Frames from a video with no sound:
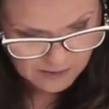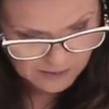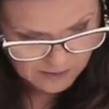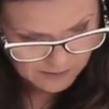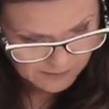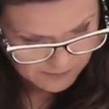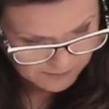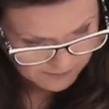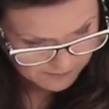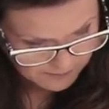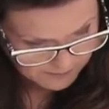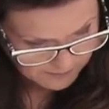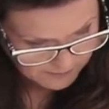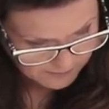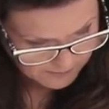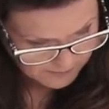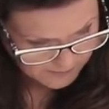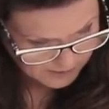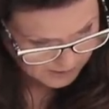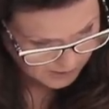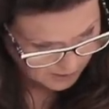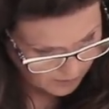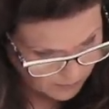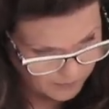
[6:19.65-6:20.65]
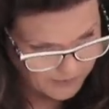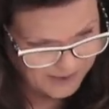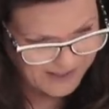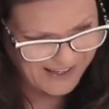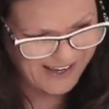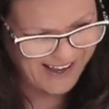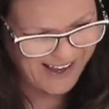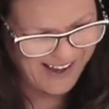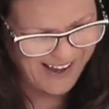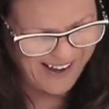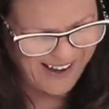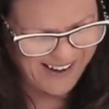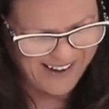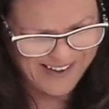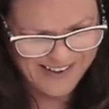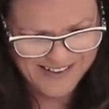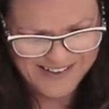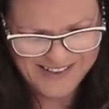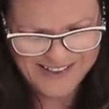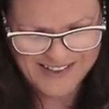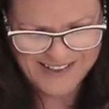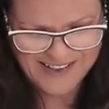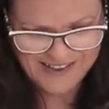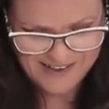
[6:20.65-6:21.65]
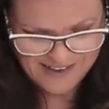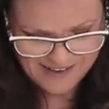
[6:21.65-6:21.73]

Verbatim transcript: Who me? No, the cat.